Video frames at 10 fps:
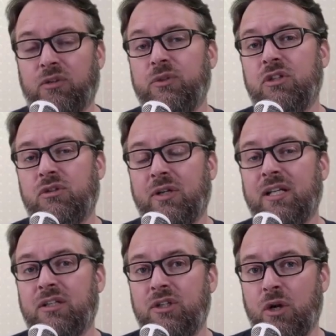So when you
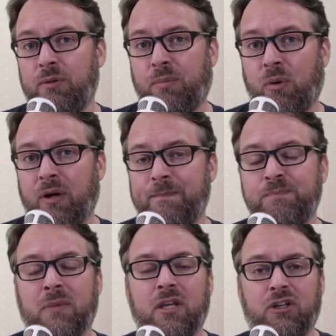create a node
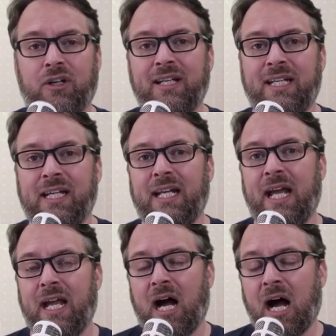port, you're going to get
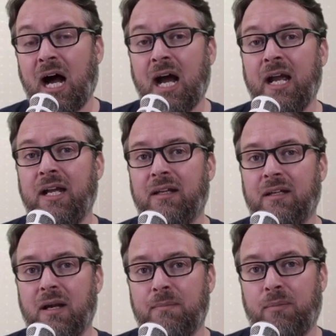a high
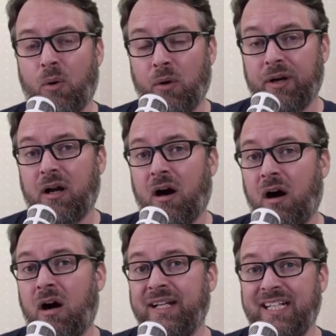port
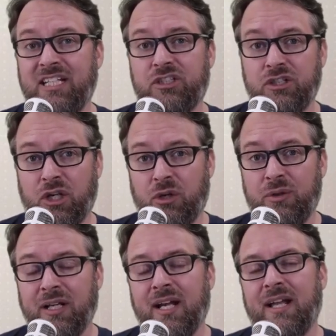on each
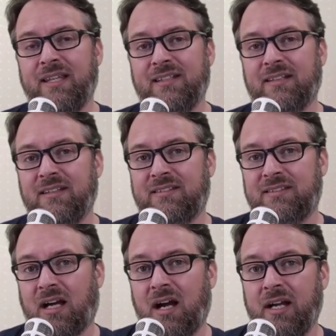node that's
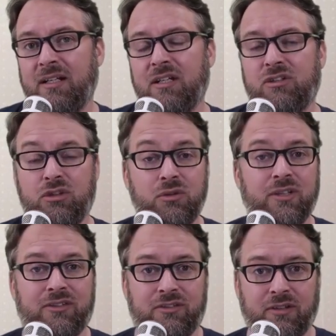assigned to
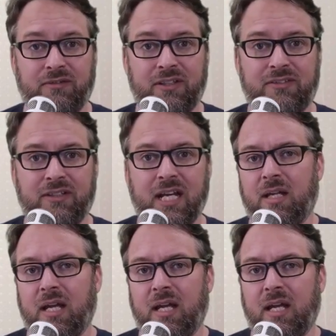this service.